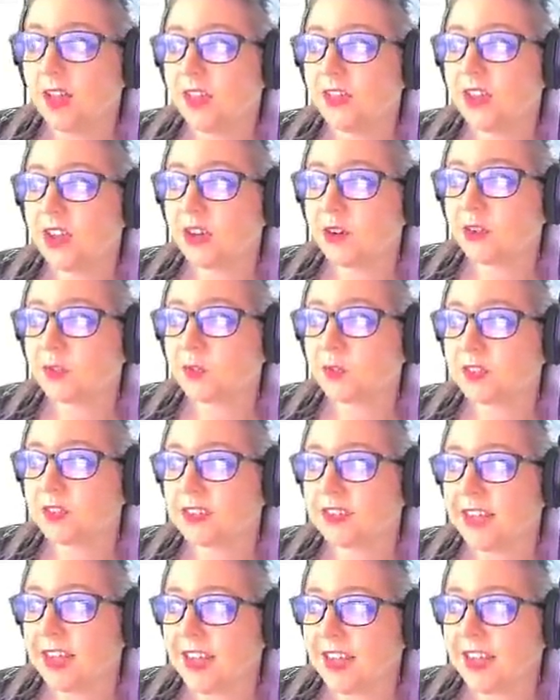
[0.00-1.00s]
Then you're supposed to
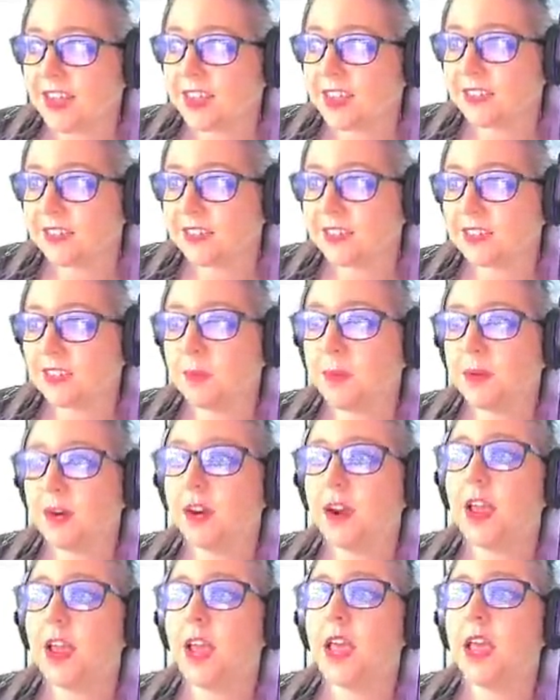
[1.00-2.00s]
take this number
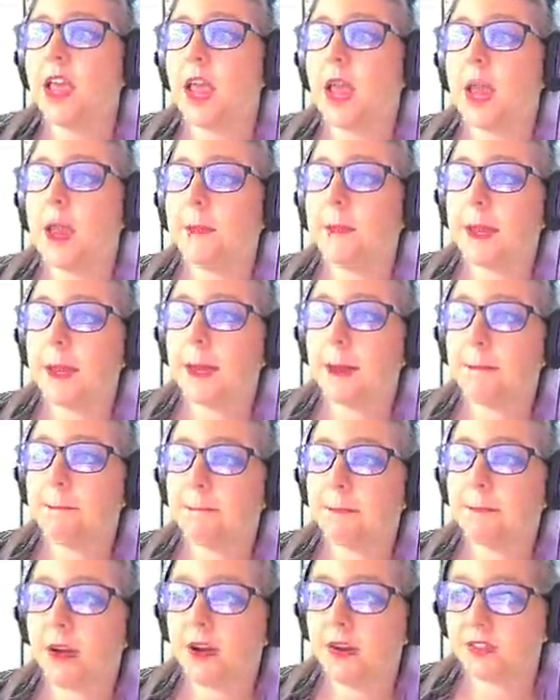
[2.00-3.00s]
and make a
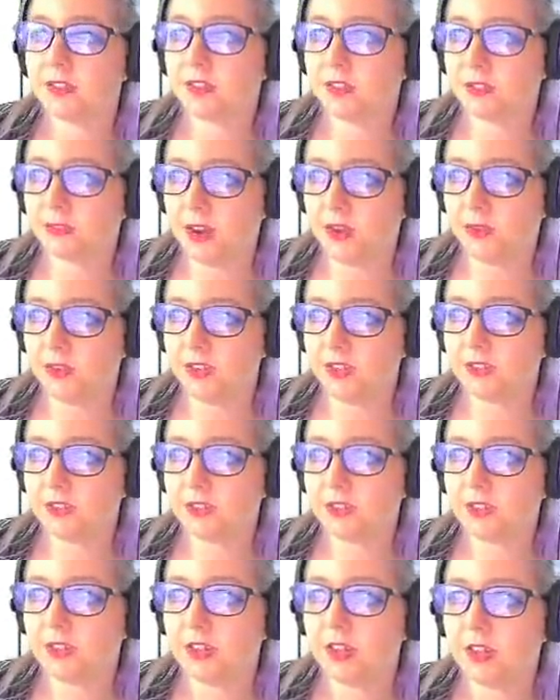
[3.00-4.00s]
box around
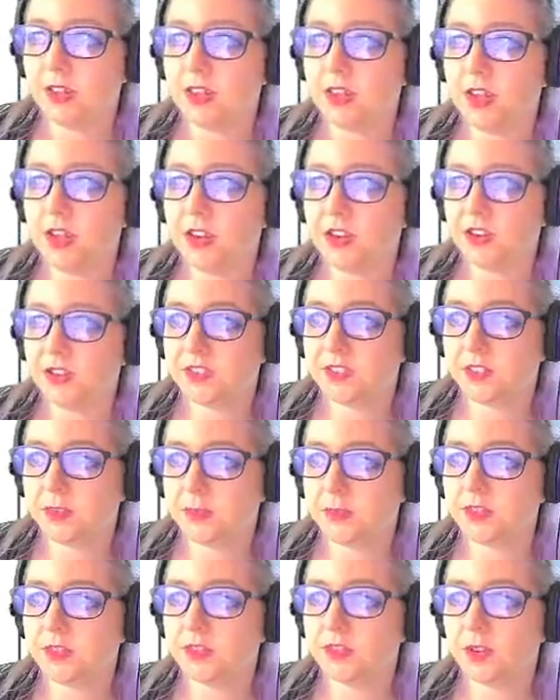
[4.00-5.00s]
it in your
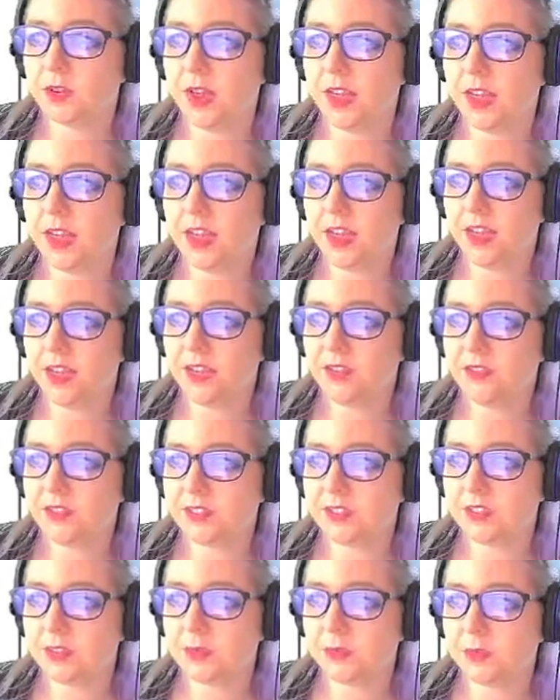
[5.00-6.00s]
symbol. So every
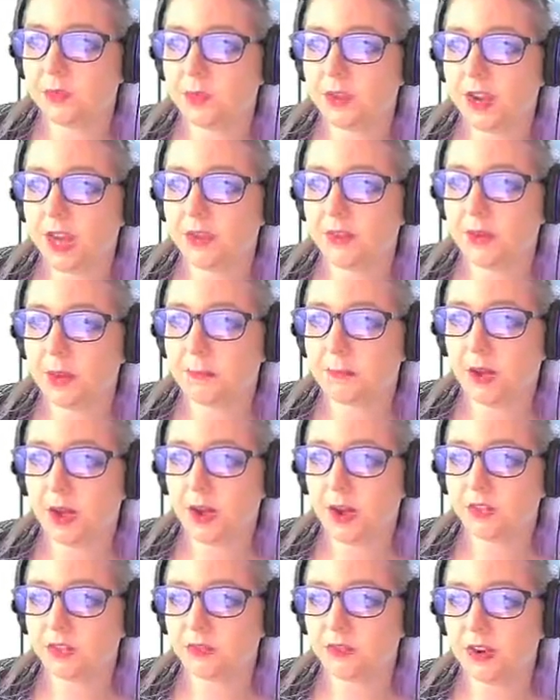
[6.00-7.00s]
symbol would have a
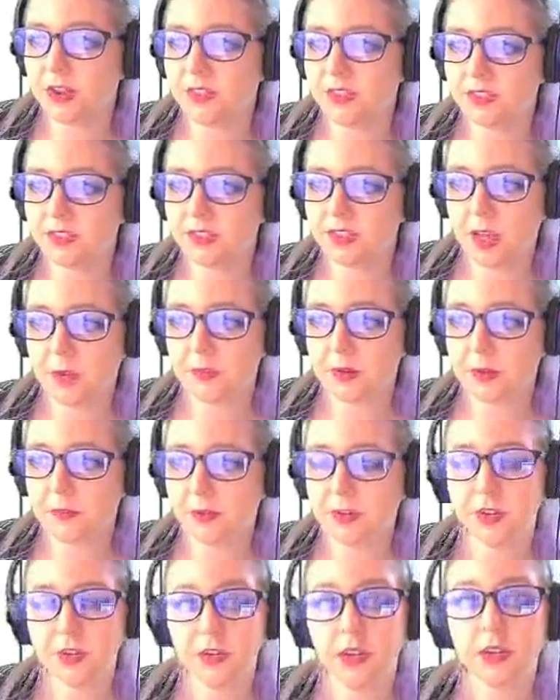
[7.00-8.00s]
box around the top
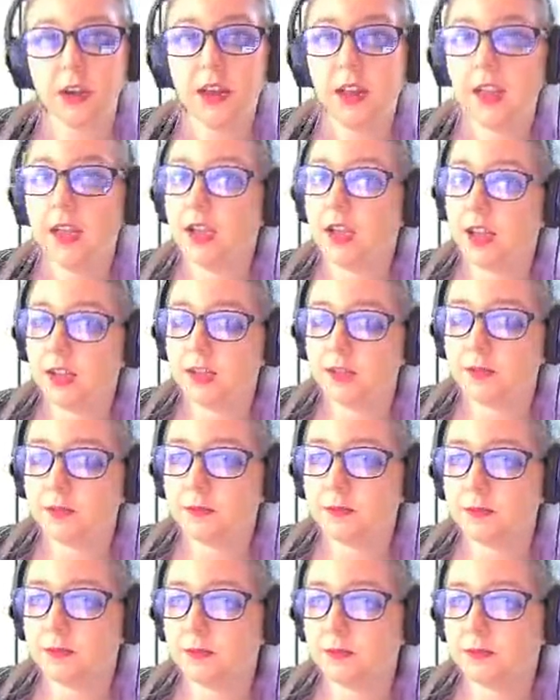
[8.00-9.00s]
number, your
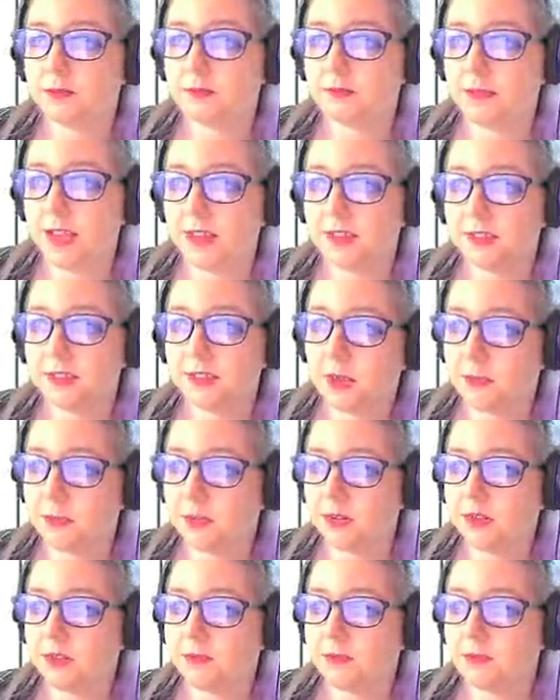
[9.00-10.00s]
mass
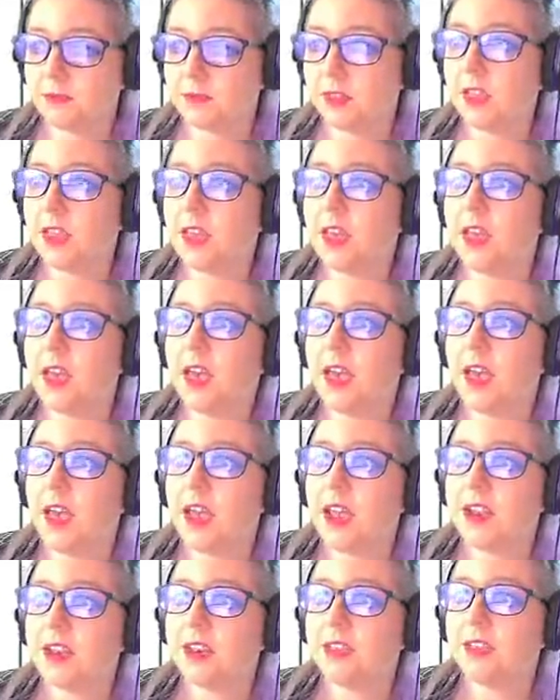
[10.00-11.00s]
number.
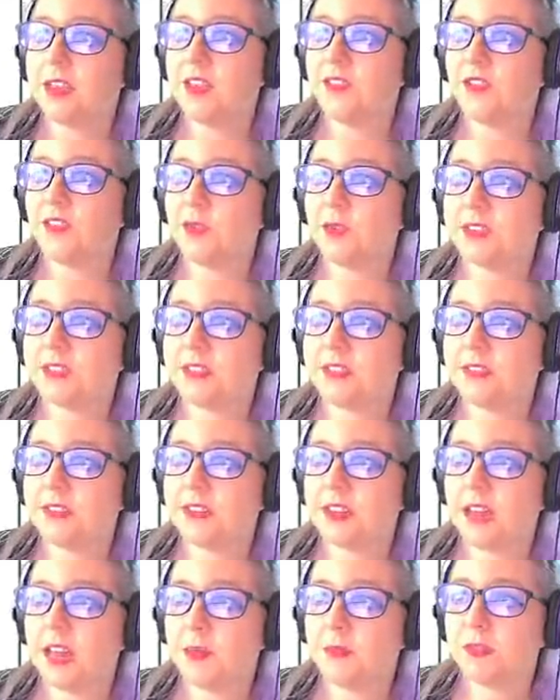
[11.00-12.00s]
And then if it was in the
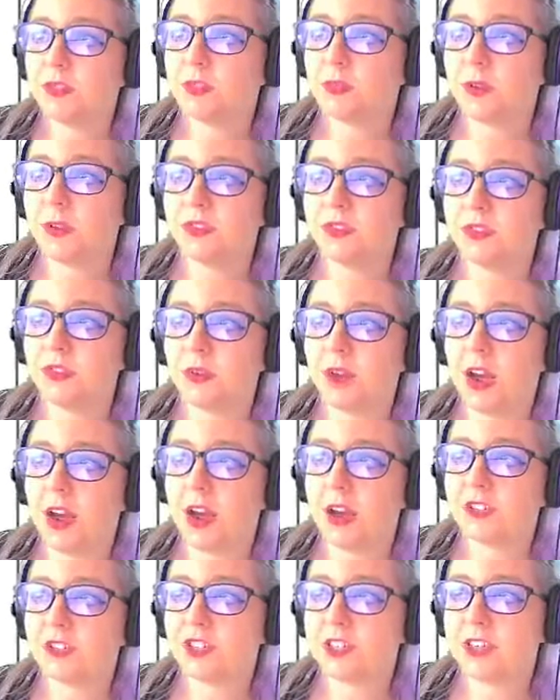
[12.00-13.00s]
name as well, so
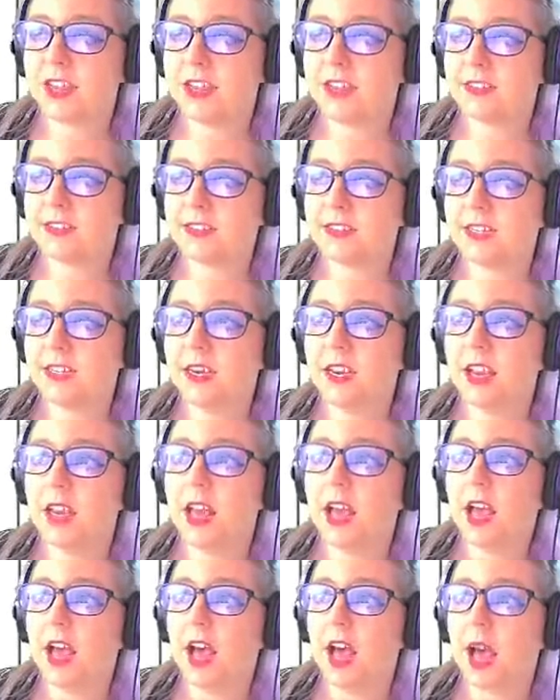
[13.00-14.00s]
oxygen 18,
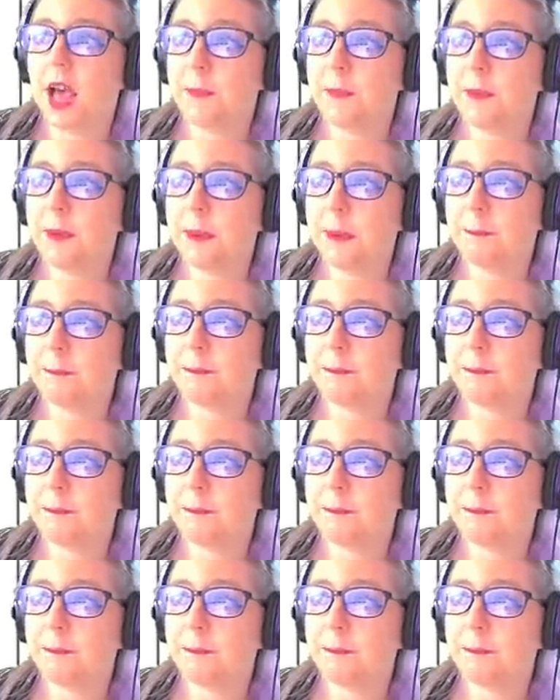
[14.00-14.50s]
I put a